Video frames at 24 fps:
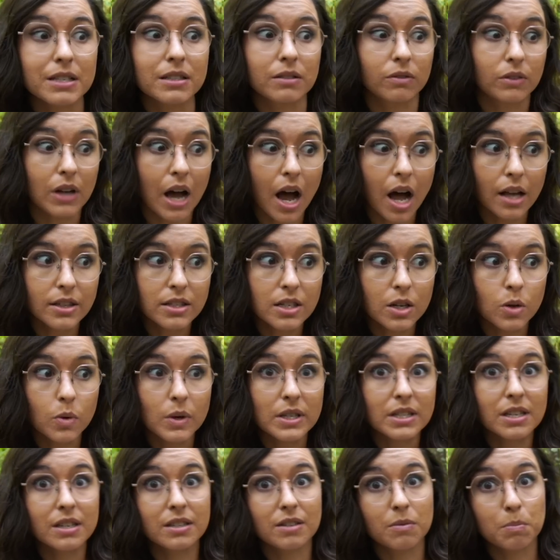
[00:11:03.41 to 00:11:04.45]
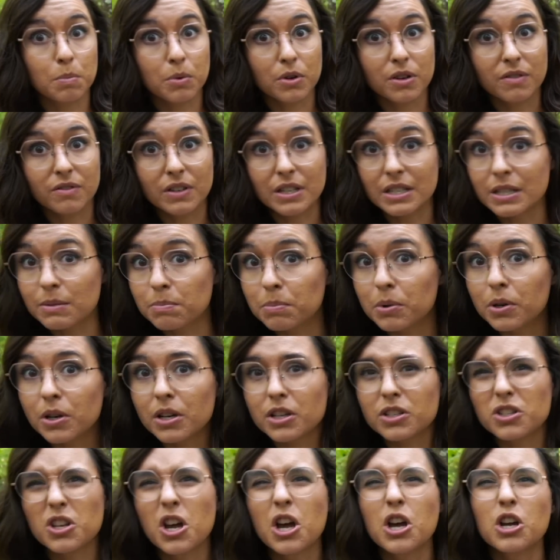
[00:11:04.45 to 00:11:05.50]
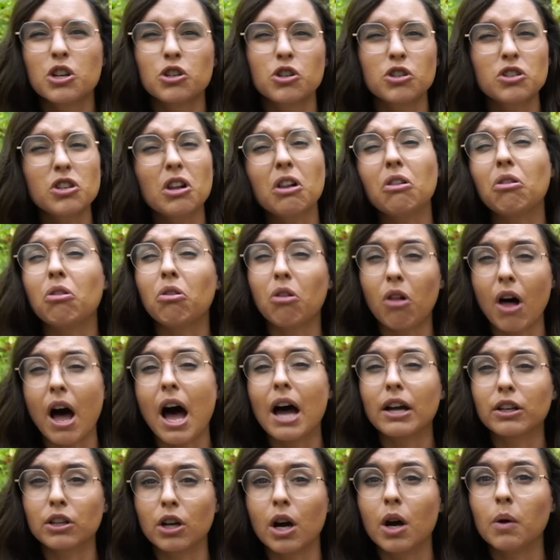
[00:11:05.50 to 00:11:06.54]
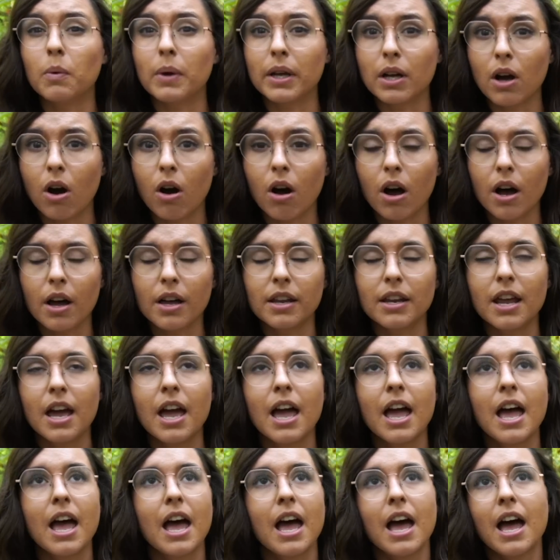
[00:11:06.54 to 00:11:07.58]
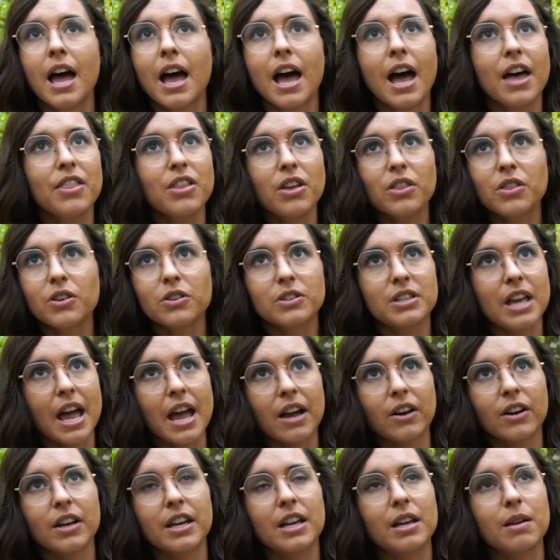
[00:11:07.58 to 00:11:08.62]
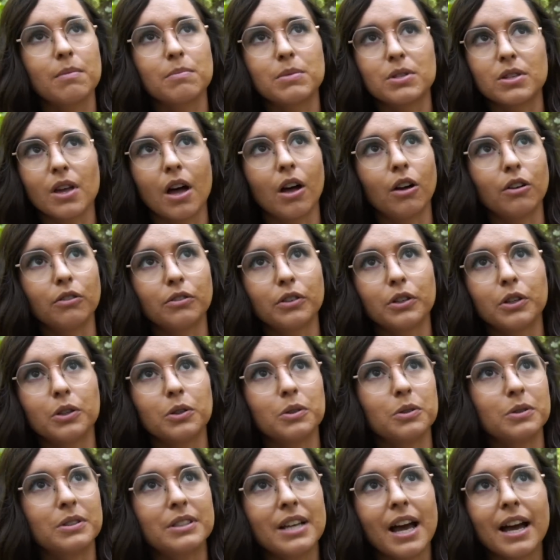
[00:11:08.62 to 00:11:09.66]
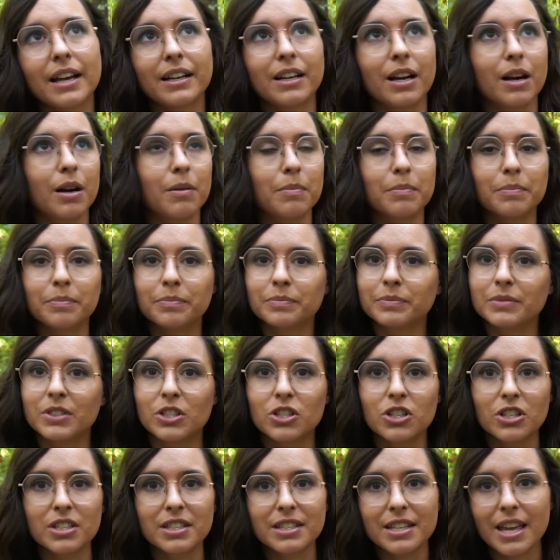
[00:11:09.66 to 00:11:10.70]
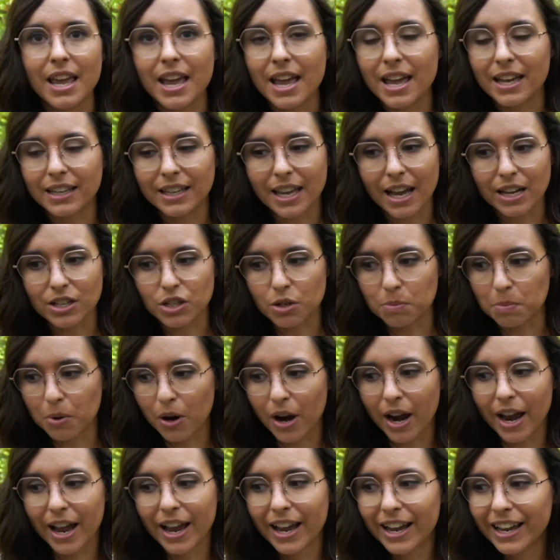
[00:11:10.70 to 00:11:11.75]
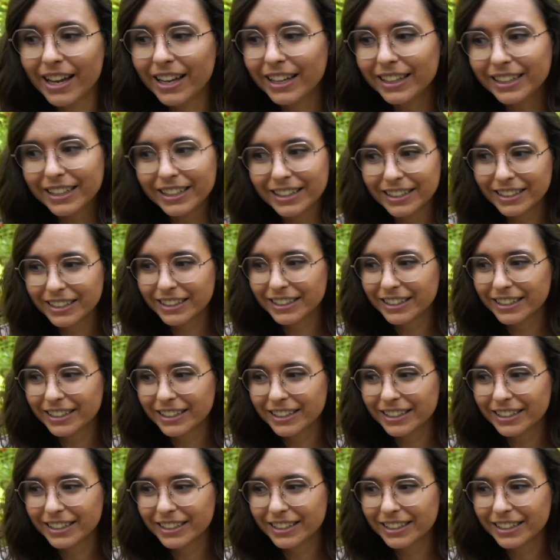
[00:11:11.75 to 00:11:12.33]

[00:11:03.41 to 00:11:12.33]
of consequences of previous books. Just a lot going on. And then there's Harry himself, who dadgum just can't catch a break.